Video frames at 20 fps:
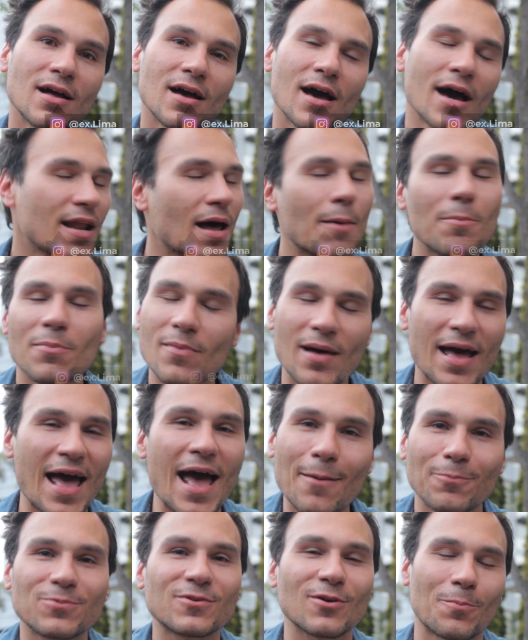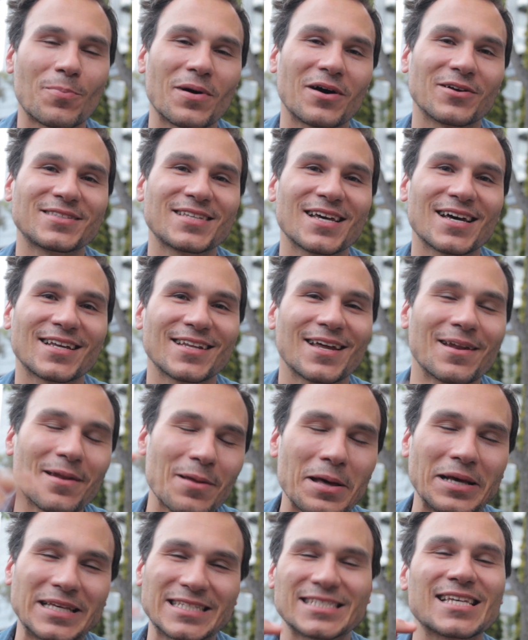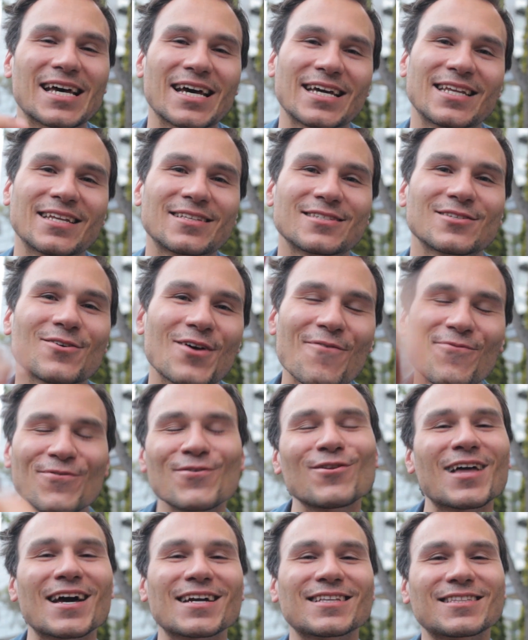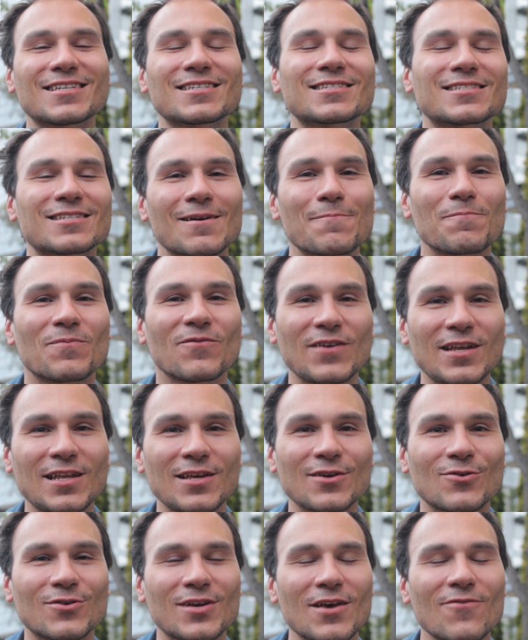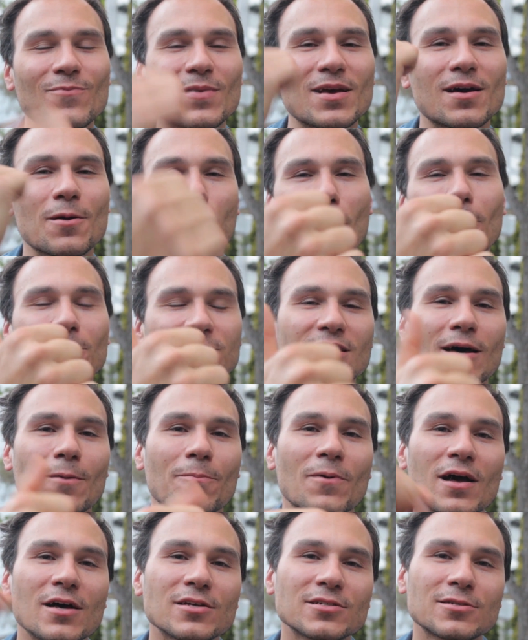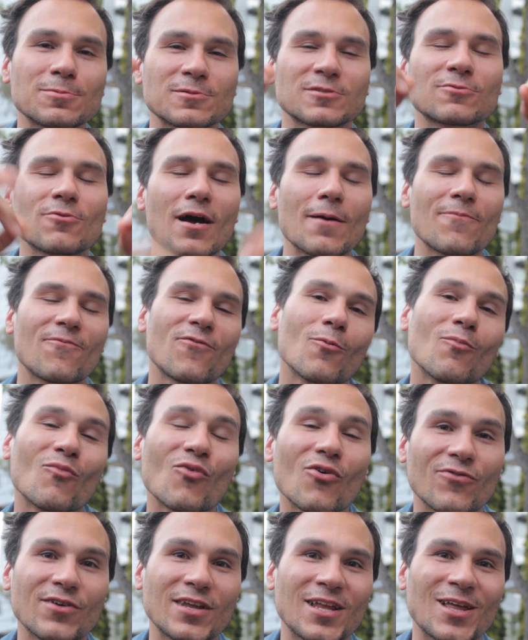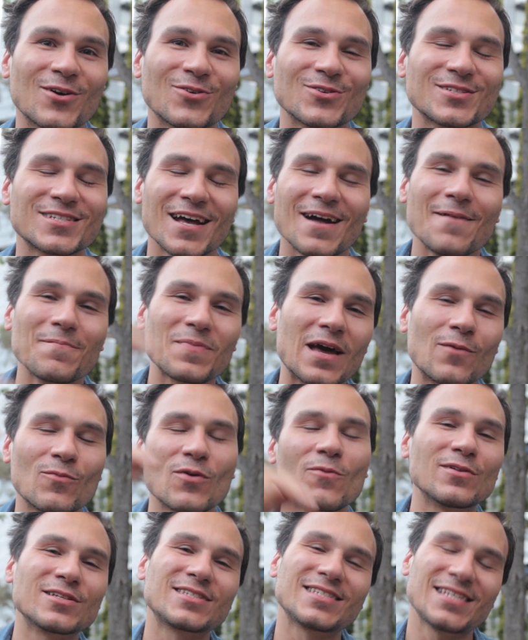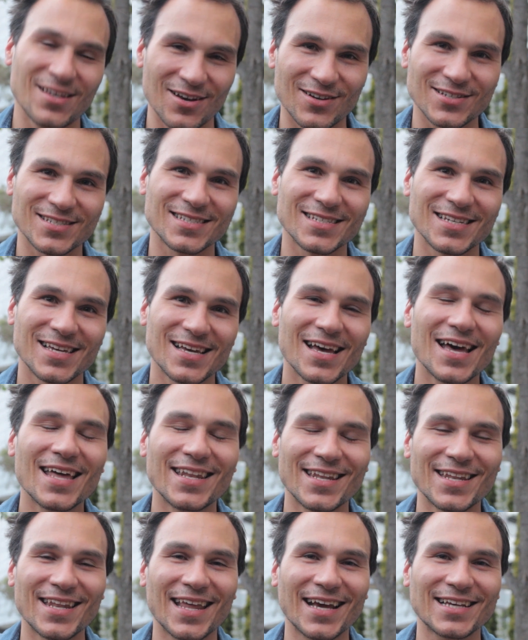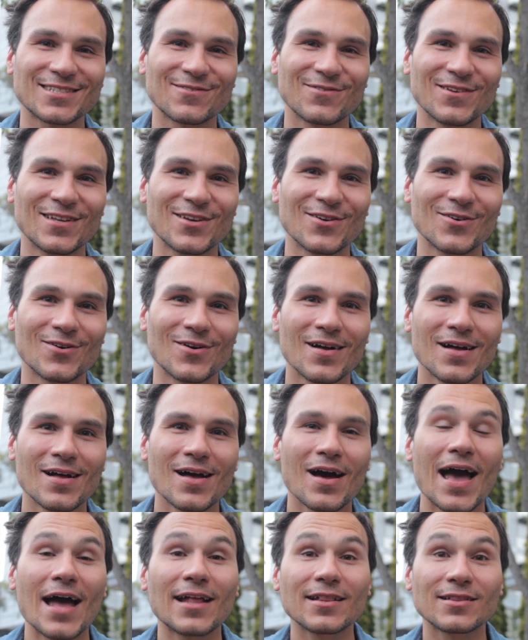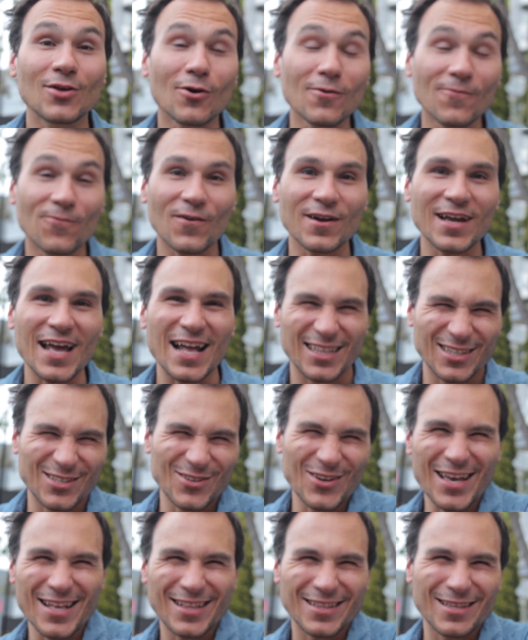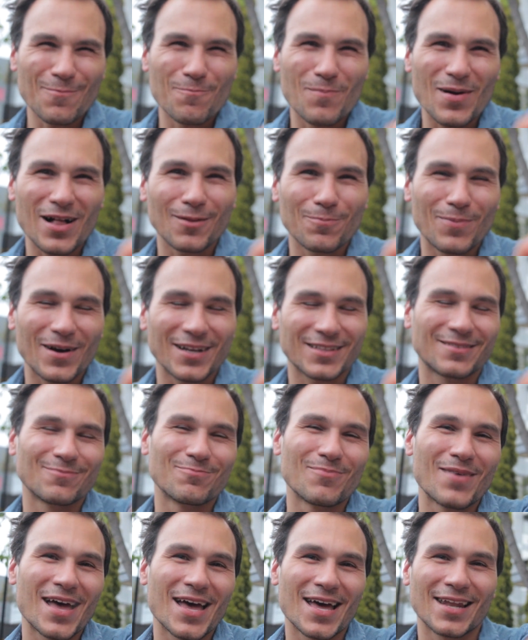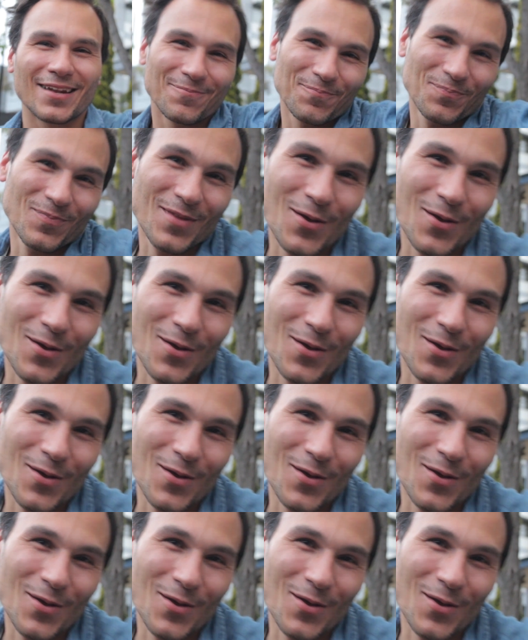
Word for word: And I'm amped about that and I'm excited. So if you like this video, give me a thumbs up, subscribe for more videos, and we will see us in the next video. And don't forget to hit the bell button, man.